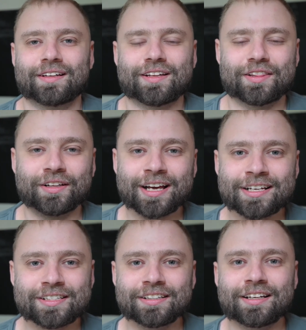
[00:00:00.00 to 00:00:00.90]
The
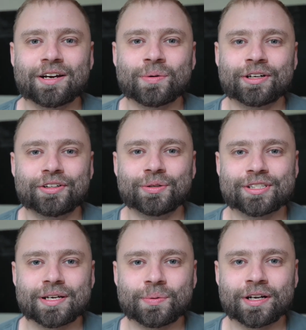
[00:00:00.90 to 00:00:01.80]
last thing that I want to do
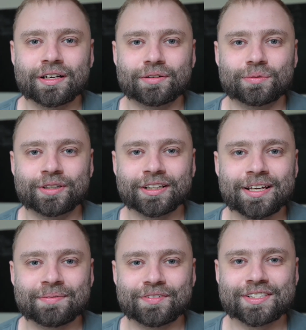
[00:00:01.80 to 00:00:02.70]
is I want to really
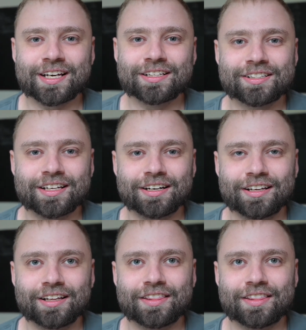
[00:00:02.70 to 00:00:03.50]
emphasize that